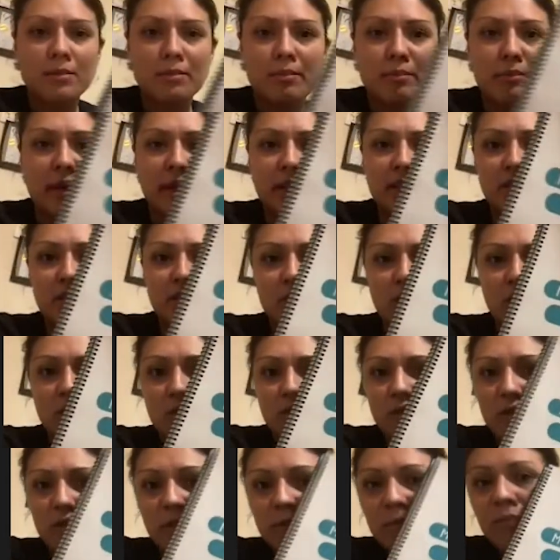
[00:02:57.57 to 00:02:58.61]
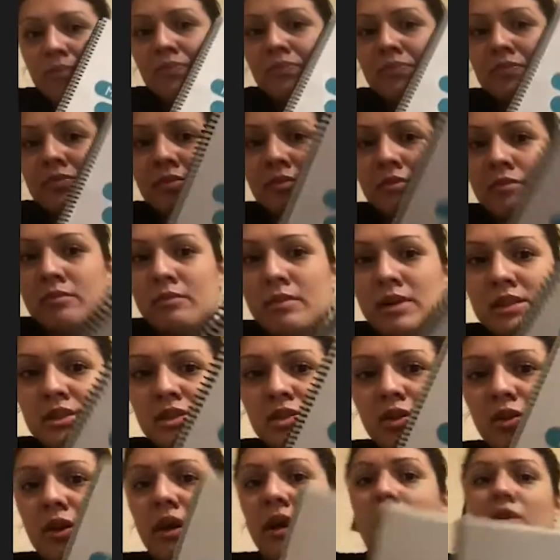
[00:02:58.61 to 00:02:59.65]
mental
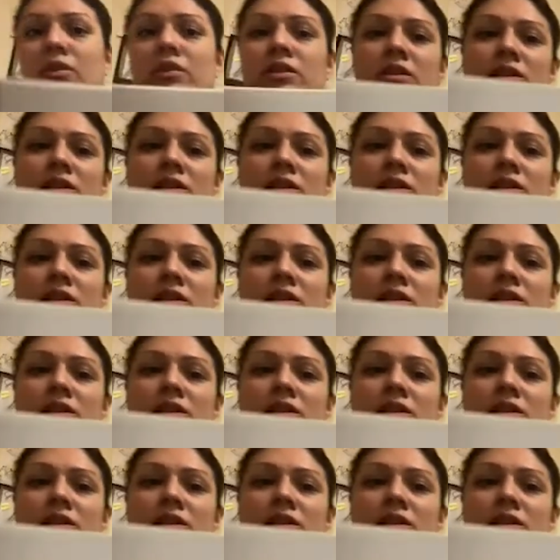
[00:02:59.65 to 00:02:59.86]
health